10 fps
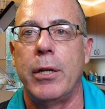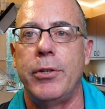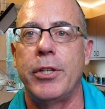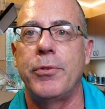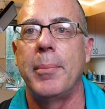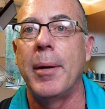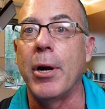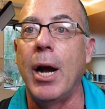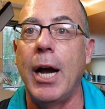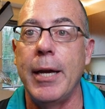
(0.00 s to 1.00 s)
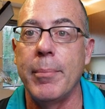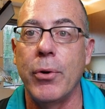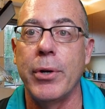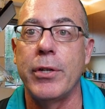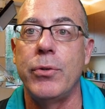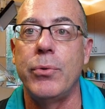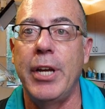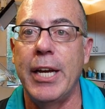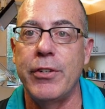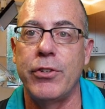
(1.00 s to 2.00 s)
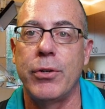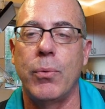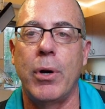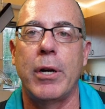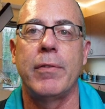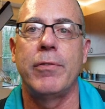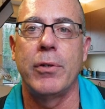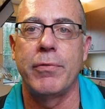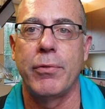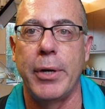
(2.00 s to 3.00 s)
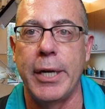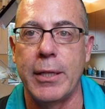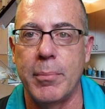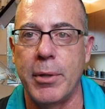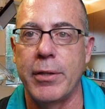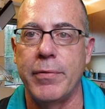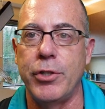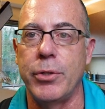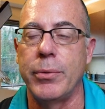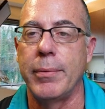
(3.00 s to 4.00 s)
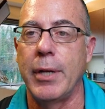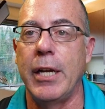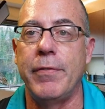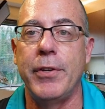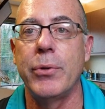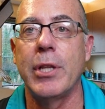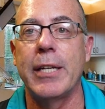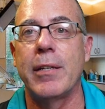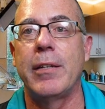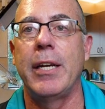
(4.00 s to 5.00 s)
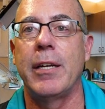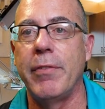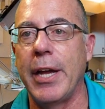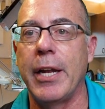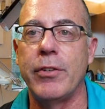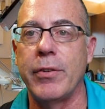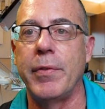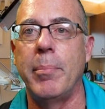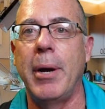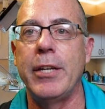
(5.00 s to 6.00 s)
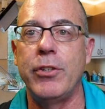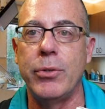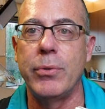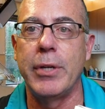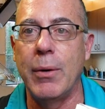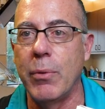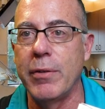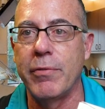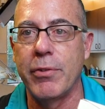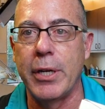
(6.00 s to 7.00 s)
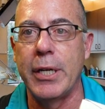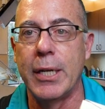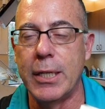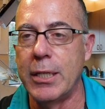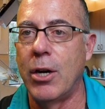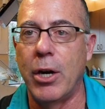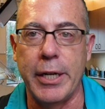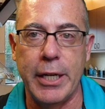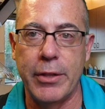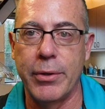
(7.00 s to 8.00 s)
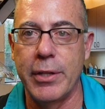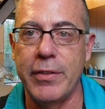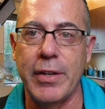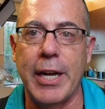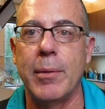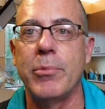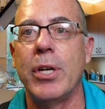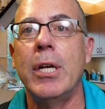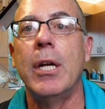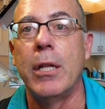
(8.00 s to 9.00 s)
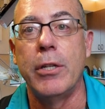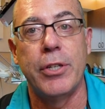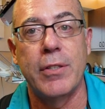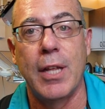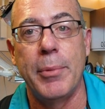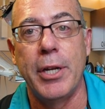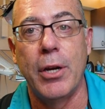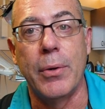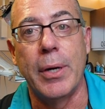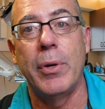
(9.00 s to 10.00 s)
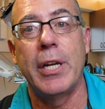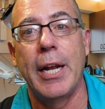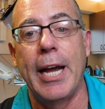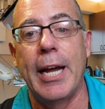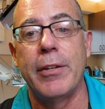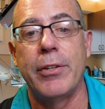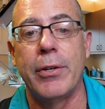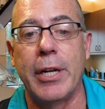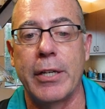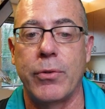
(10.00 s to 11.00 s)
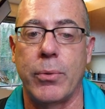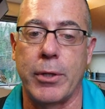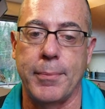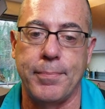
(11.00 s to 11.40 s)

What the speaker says: Just remember, I am going to test your water for free in the month of June. And if you would like to take advantage of the buy 2, get 1 free on either of these items, just let me know and we can add it to your next order.